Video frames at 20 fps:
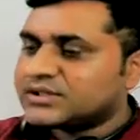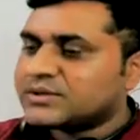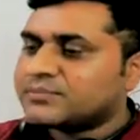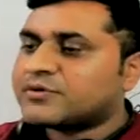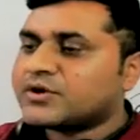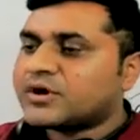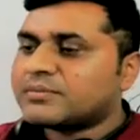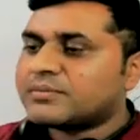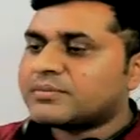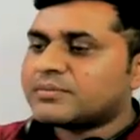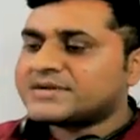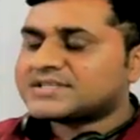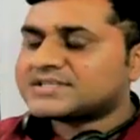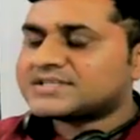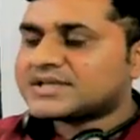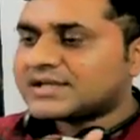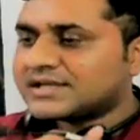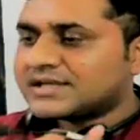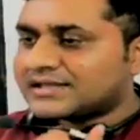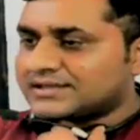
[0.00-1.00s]
the problem
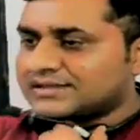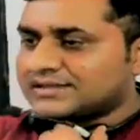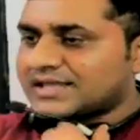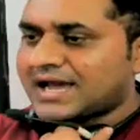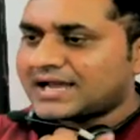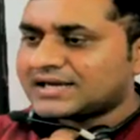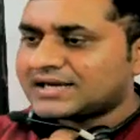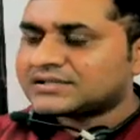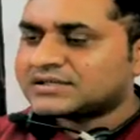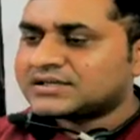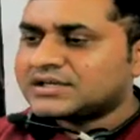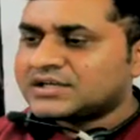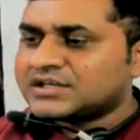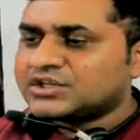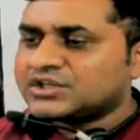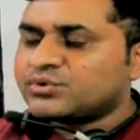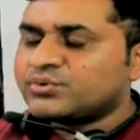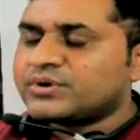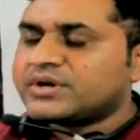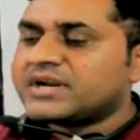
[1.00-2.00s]
is that
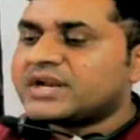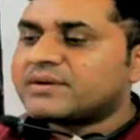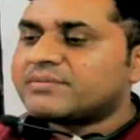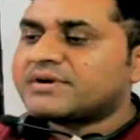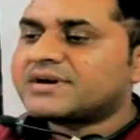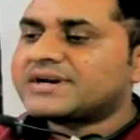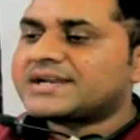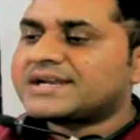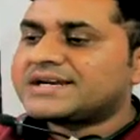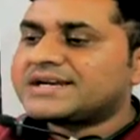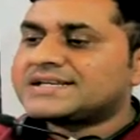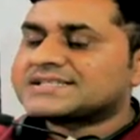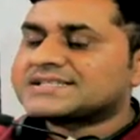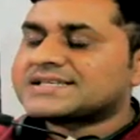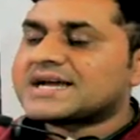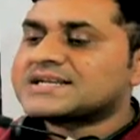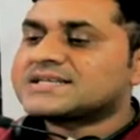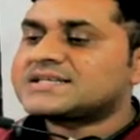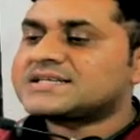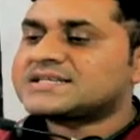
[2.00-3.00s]
you never get
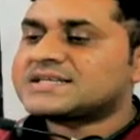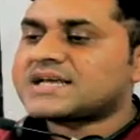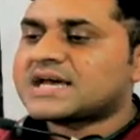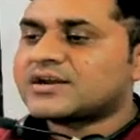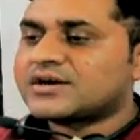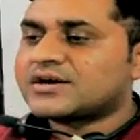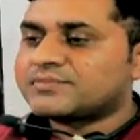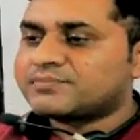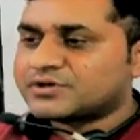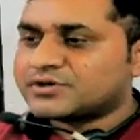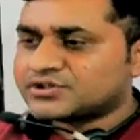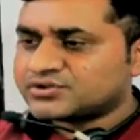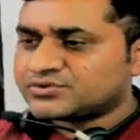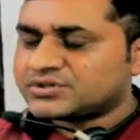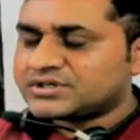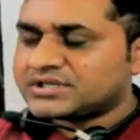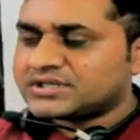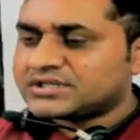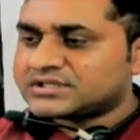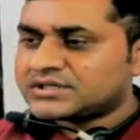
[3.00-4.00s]
chances and
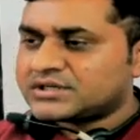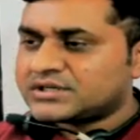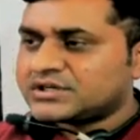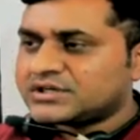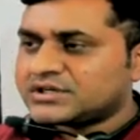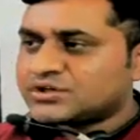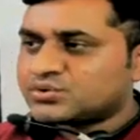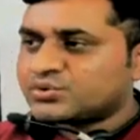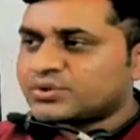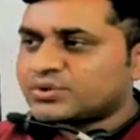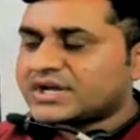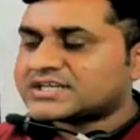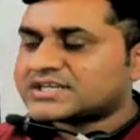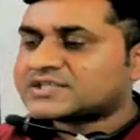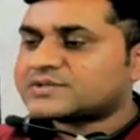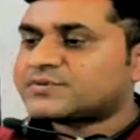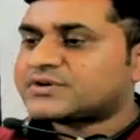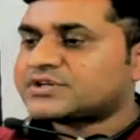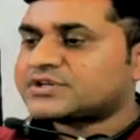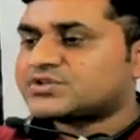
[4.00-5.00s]
opportunities to
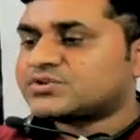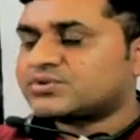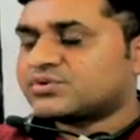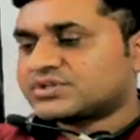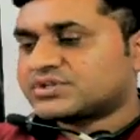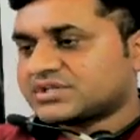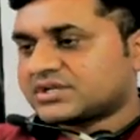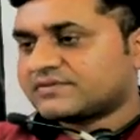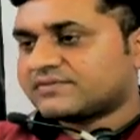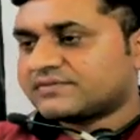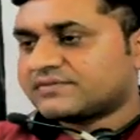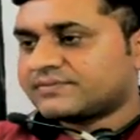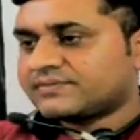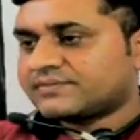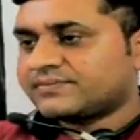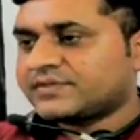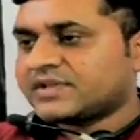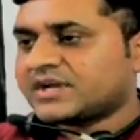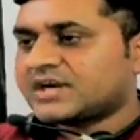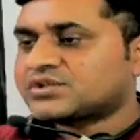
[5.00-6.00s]
express yourself.
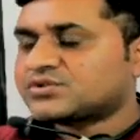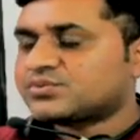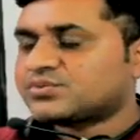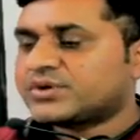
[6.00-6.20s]
That's